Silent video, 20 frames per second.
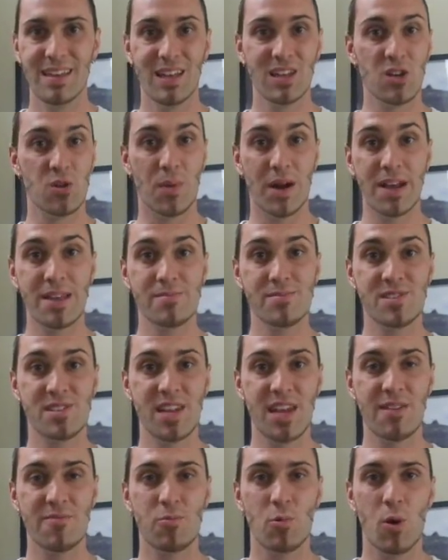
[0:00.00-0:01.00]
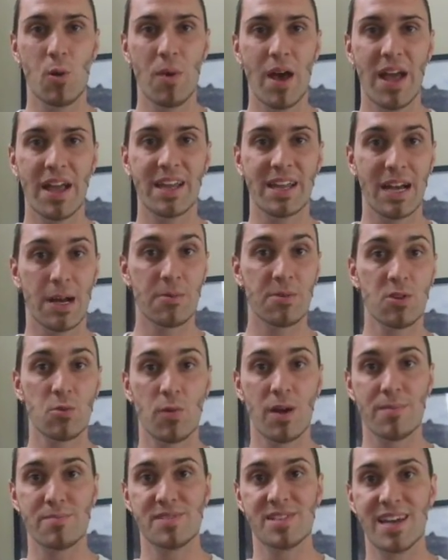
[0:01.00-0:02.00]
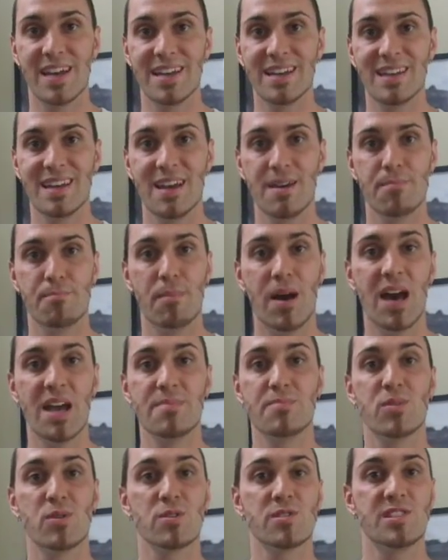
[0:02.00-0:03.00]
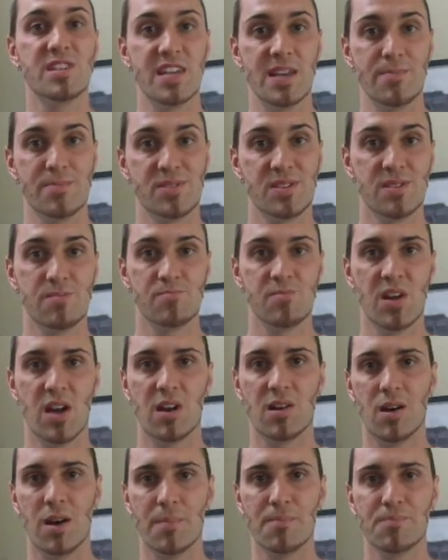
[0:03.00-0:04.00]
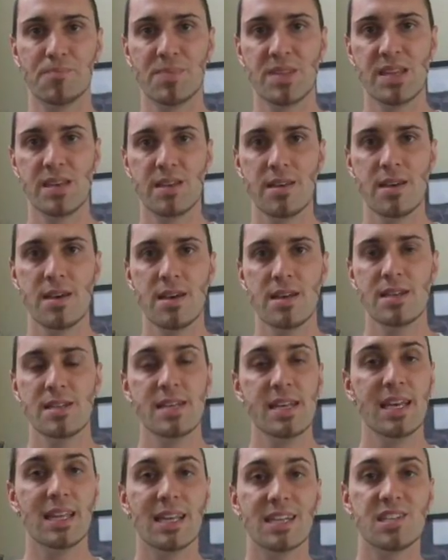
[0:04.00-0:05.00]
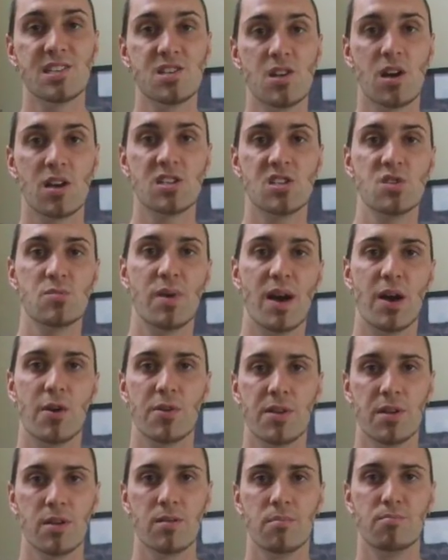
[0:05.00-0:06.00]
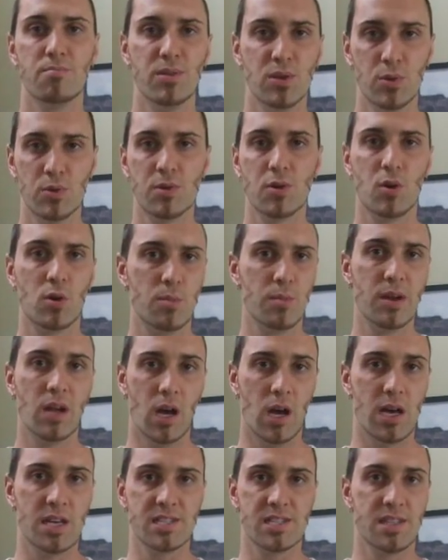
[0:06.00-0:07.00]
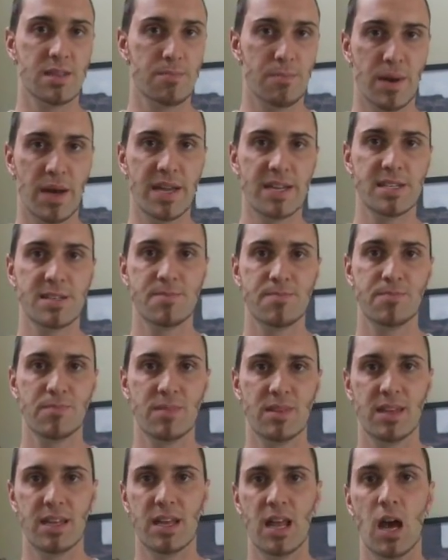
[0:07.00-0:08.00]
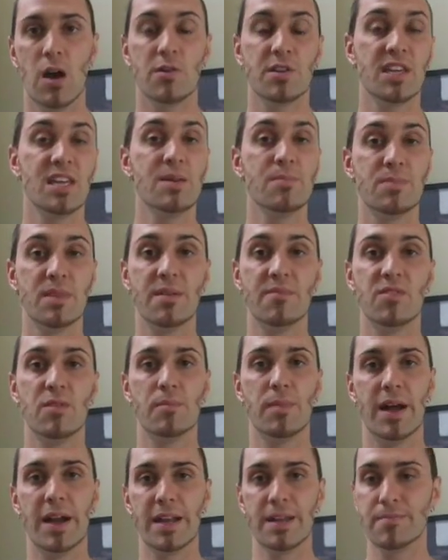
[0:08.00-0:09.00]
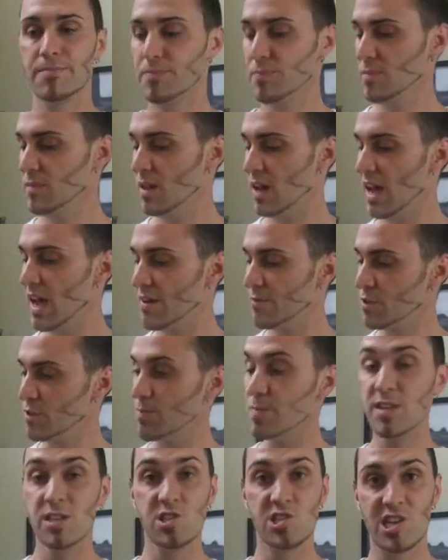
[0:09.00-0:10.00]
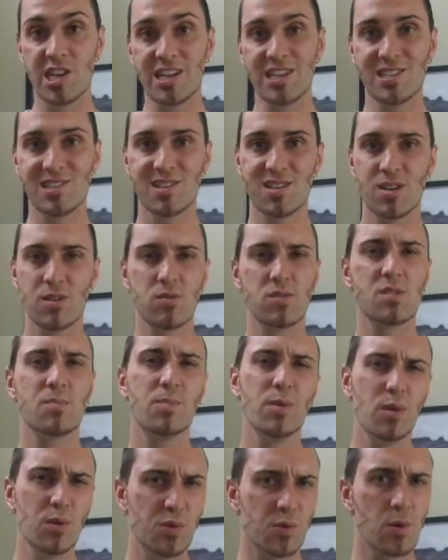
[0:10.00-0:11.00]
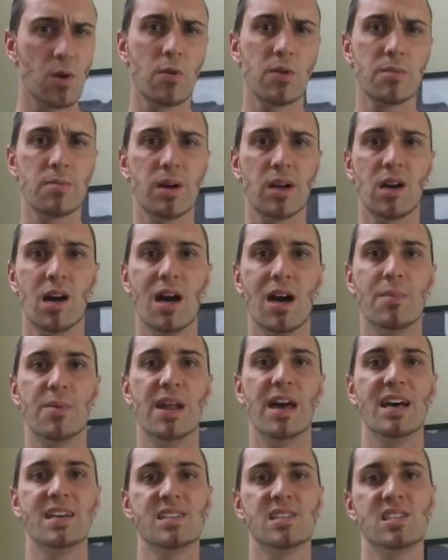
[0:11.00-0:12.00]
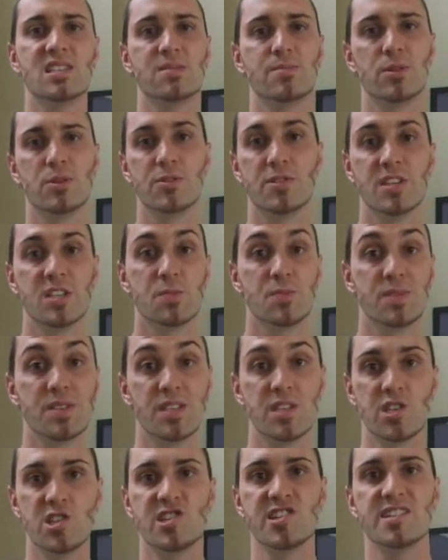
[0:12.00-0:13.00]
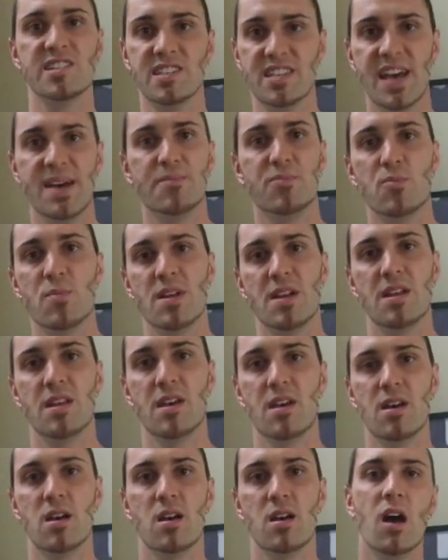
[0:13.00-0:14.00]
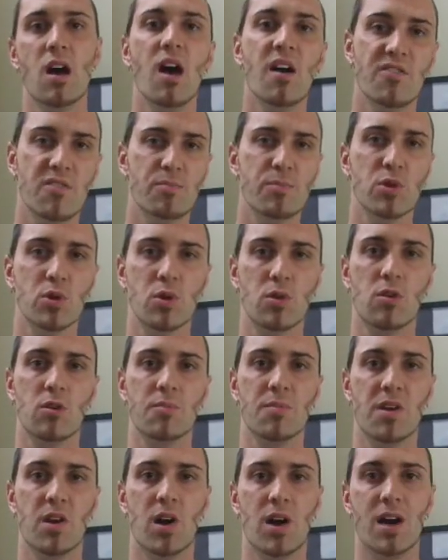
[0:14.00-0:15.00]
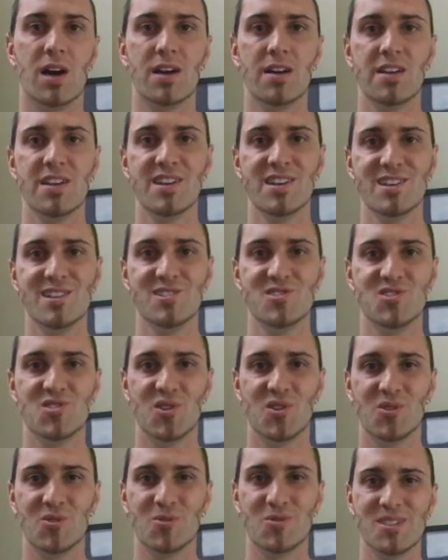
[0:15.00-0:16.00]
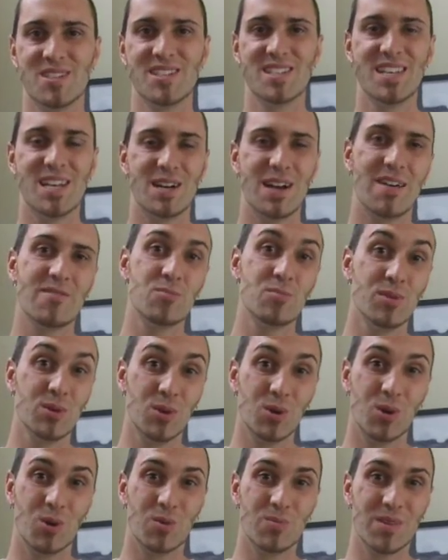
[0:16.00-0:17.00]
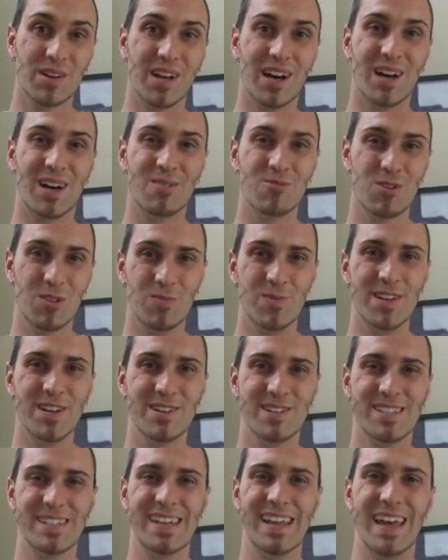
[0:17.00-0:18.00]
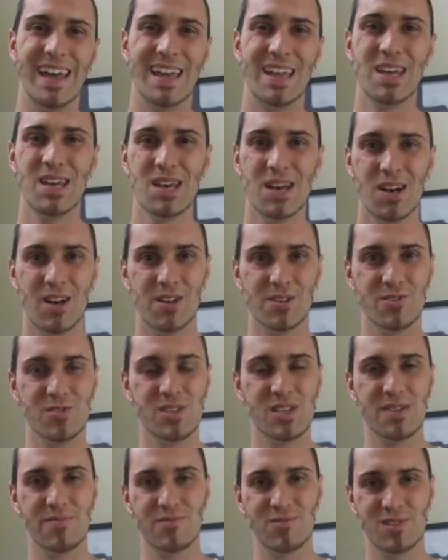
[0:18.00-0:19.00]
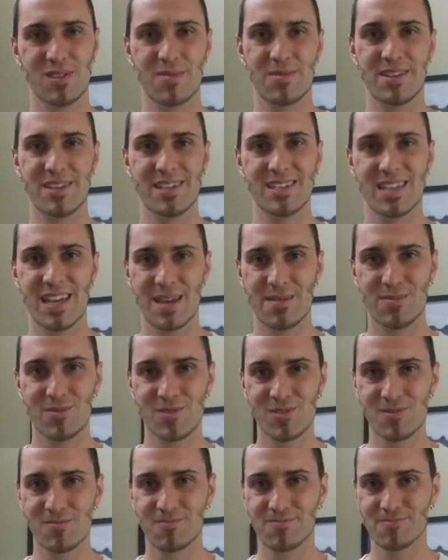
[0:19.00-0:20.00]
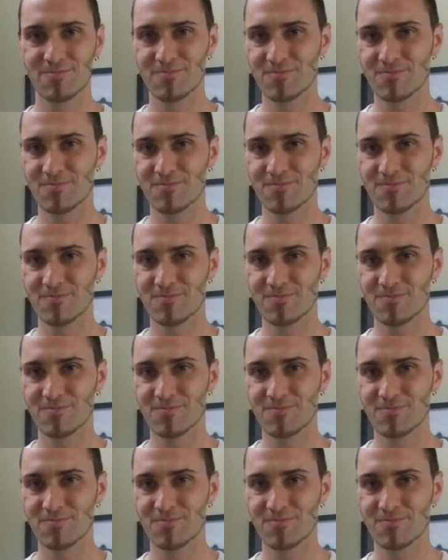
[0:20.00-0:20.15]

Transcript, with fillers: Hello, my name is Dave Womach and I run the website mybirdtips.com. Today I'd like to talk to you about blue and gold macaws that bite and how to keep them from biting. I have with me Jinx, who is a blue-throated macaw but has a similar disposition and temperament of a blue and gold macaw. So since I don't have a blue and gold macaw with me here today, I'll use him for some of the examples.